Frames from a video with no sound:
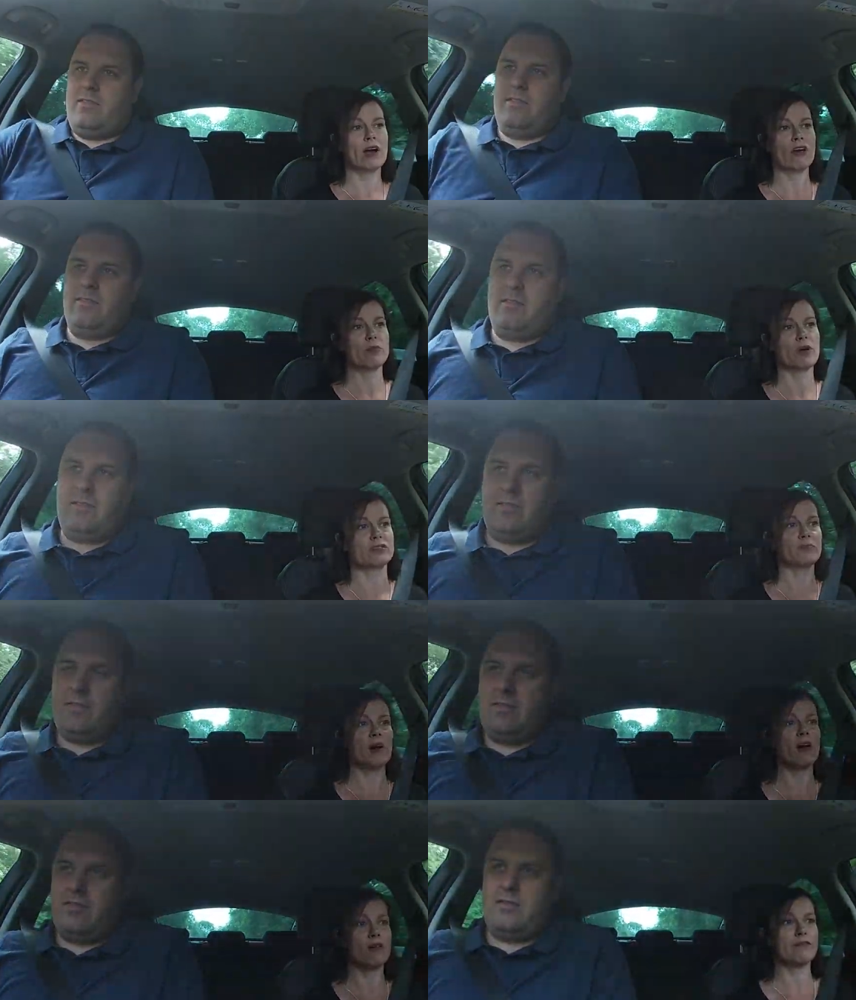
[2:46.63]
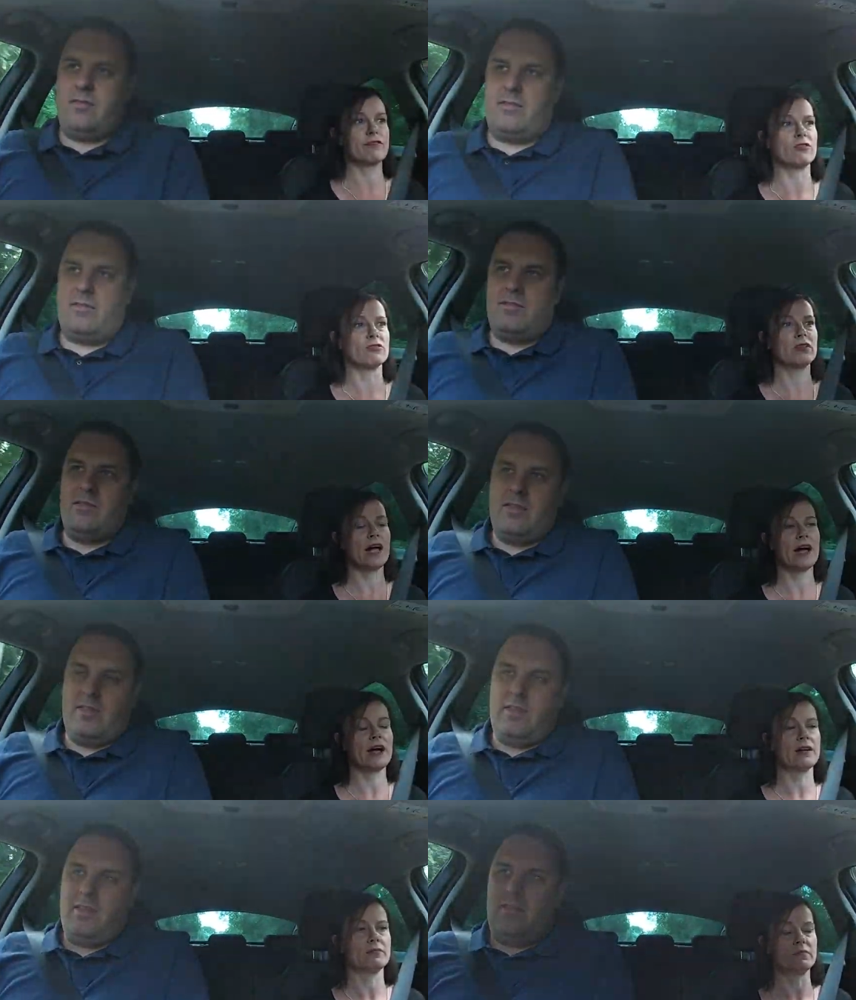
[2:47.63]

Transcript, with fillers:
Speaker 1: we are the most powerful uh,